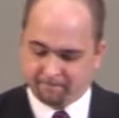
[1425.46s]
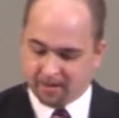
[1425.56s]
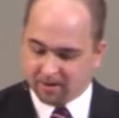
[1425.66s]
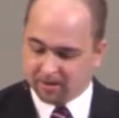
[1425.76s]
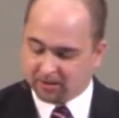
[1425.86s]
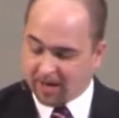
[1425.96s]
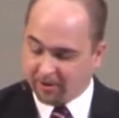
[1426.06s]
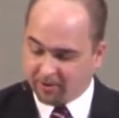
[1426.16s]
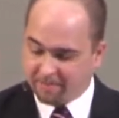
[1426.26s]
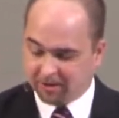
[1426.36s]
There is
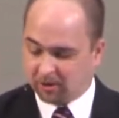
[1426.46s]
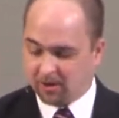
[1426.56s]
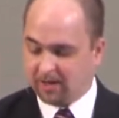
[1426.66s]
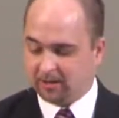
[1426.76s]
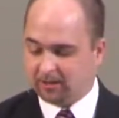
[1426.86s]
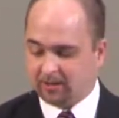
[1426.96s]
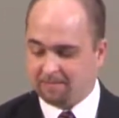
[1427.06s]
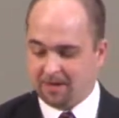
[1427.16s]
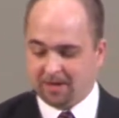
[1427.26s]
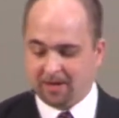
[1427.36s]
other miseries
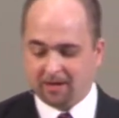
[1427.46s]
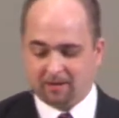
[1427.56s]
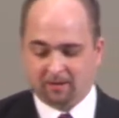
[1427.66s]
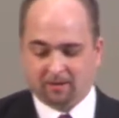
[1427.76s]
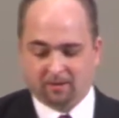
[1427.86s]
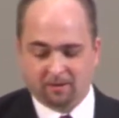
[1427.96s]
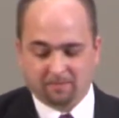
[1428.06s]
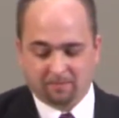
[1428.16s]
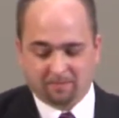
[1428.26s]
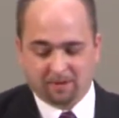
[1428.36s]
immediate, the,
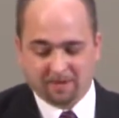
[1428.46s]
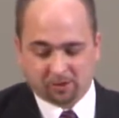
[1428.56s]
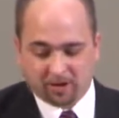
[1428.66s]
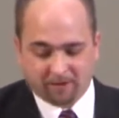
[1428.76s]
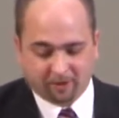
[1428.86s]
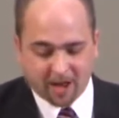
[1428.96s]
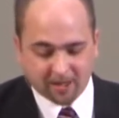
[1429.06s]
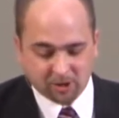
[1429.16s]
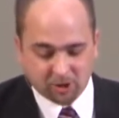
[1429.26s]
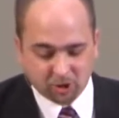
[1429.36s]
the misery of
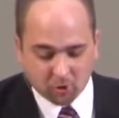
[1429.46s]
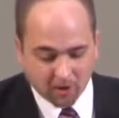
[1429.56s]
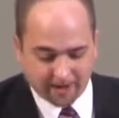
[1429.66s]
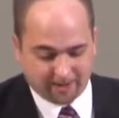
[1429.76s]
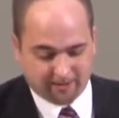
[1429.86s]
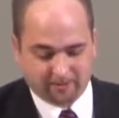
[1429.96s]
lost joy.